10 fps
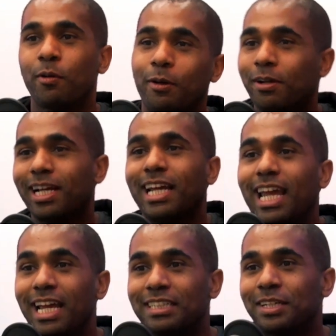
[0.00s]
We were like,
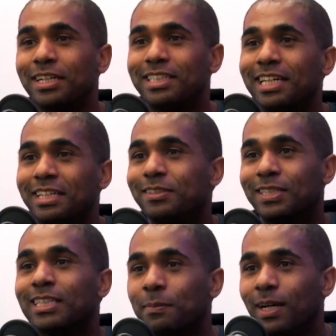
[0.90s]
hey, it's going to take you
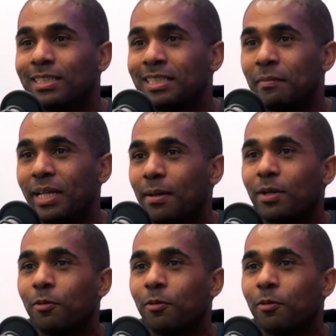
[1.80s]
6 months to be able to